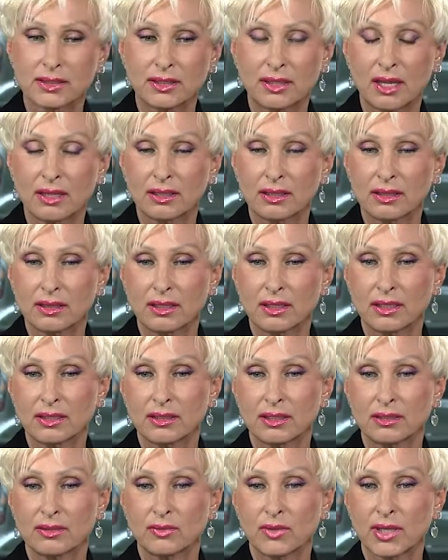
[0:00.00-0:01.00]
another thing
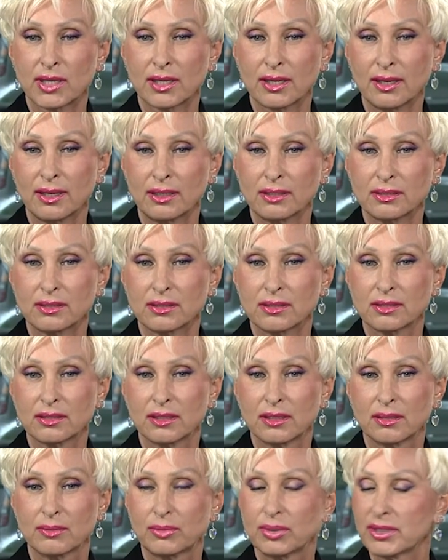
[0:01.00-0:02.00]
that we can't
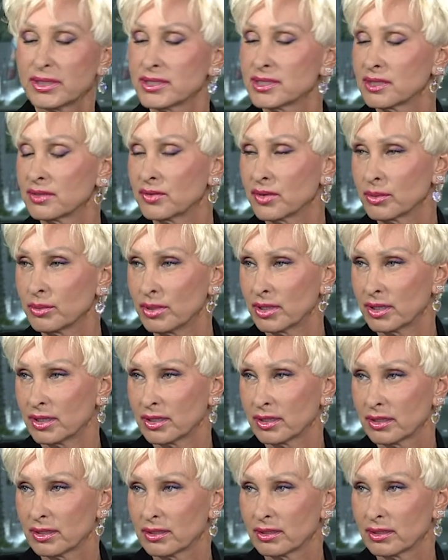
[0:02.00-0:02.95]
please everybody.